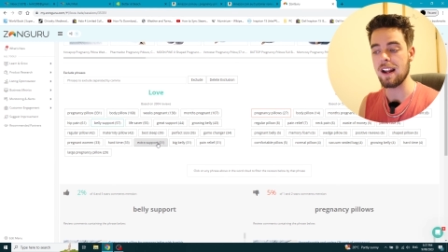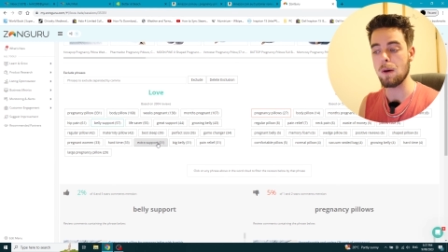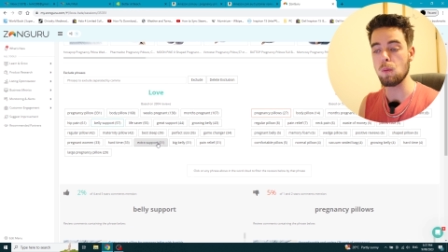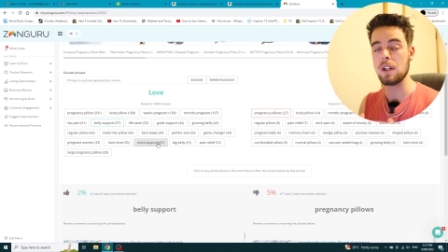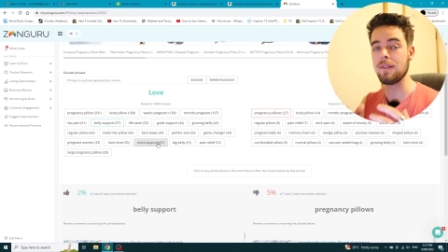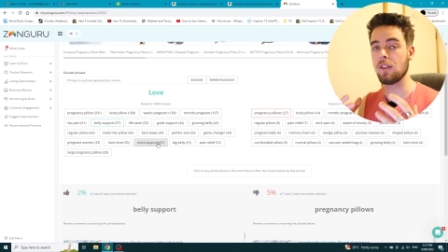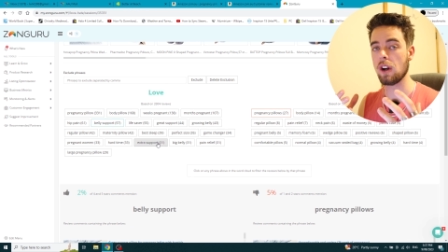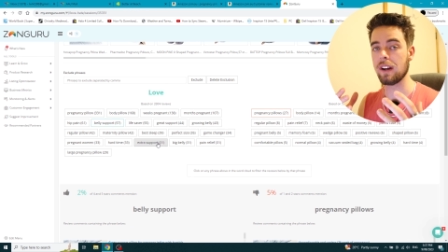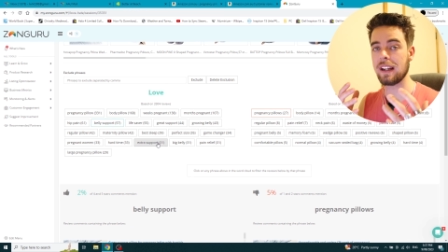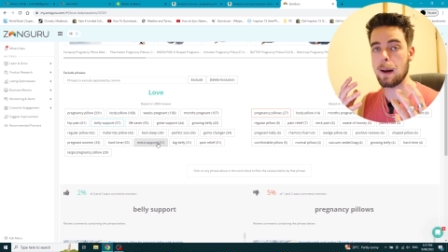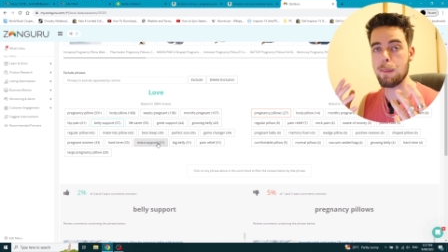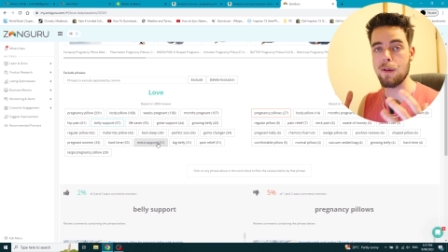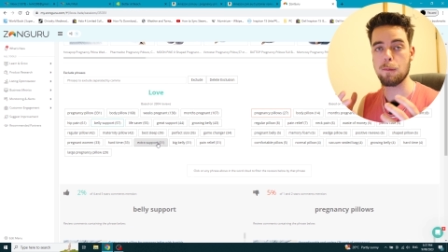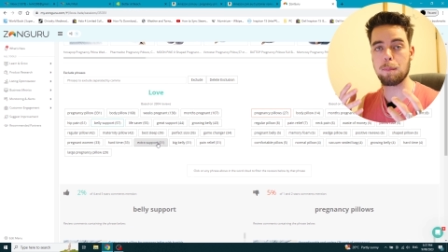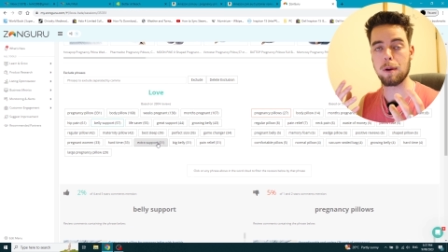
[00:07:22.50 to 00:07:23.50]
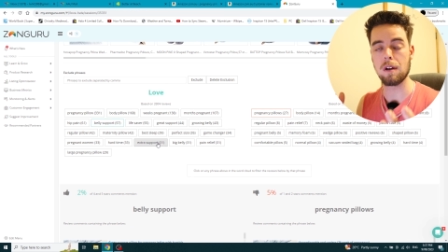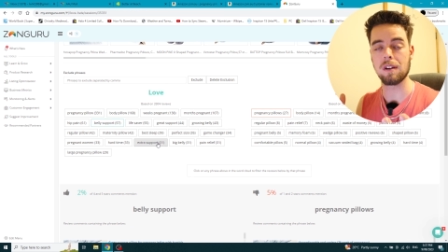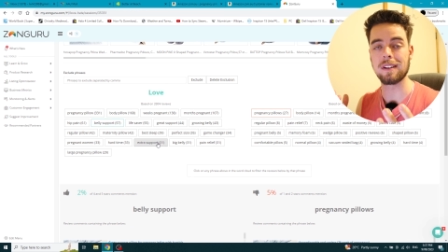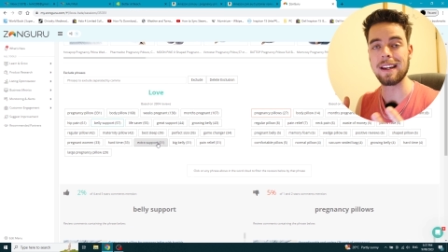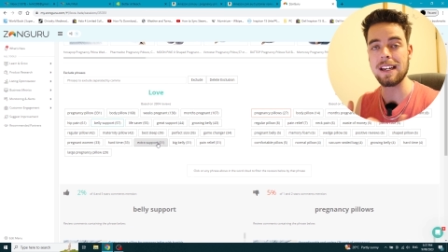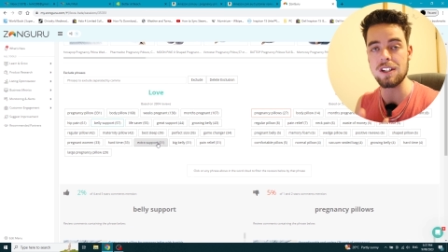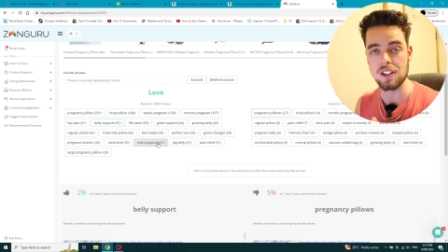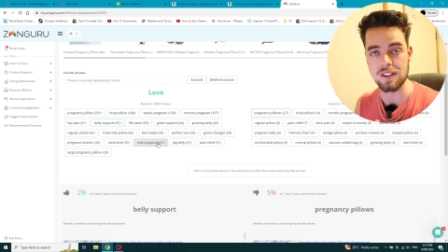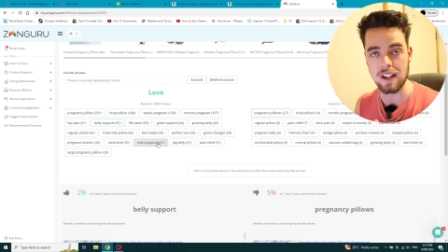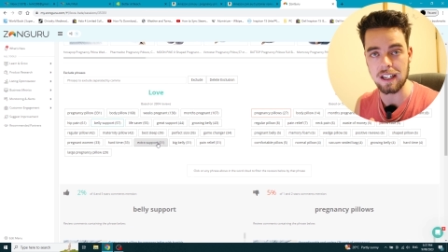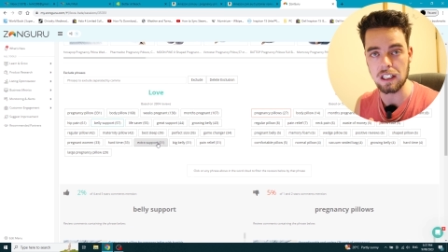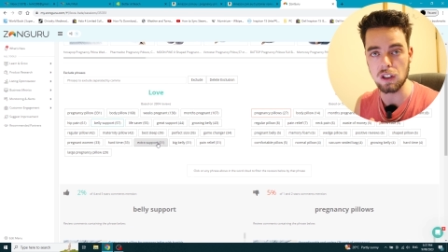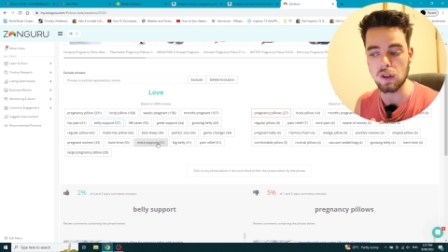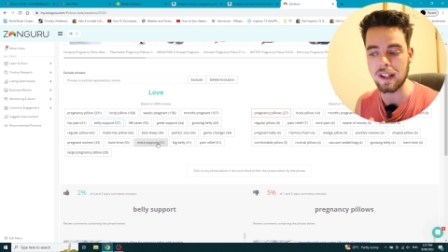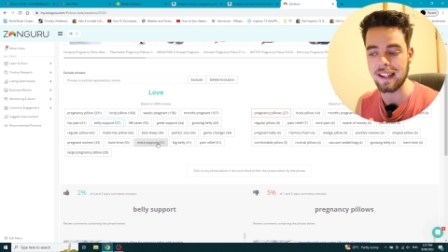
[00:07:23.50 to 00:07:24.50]
it up when you've got a couple of product niches that
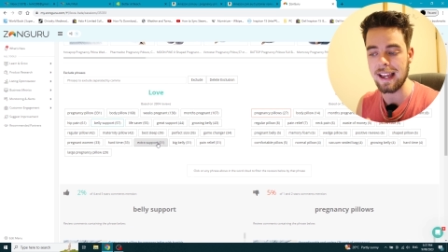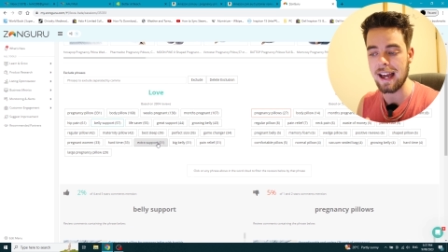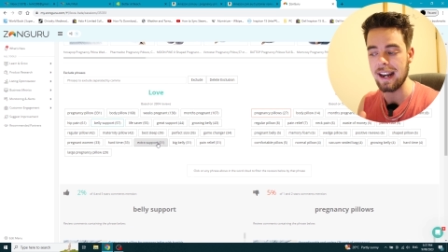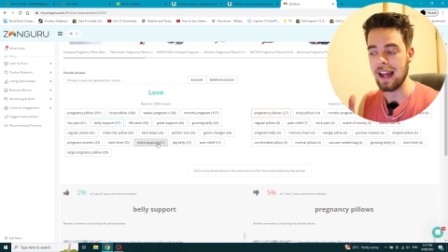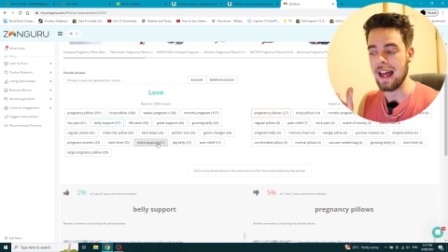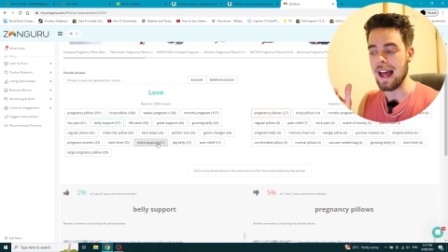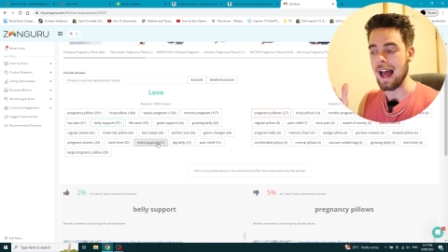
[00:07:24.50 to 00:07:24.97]
you're looking at,